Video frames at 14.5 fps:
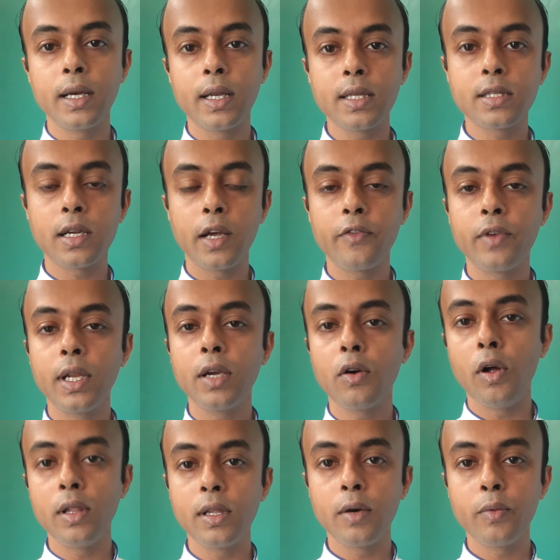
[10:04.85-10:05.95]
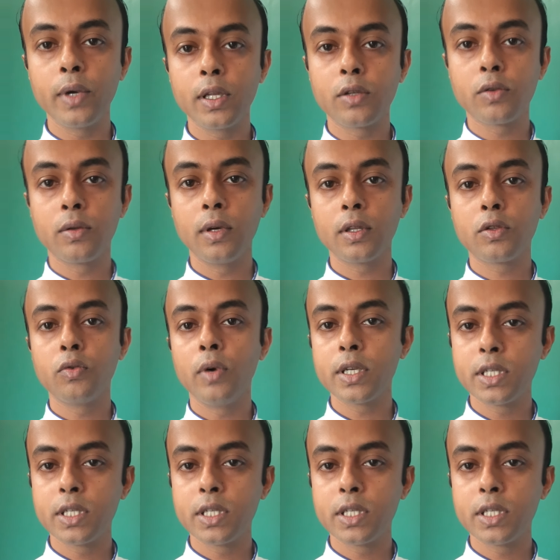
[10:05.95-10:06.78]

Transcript: it is traveling all the way through a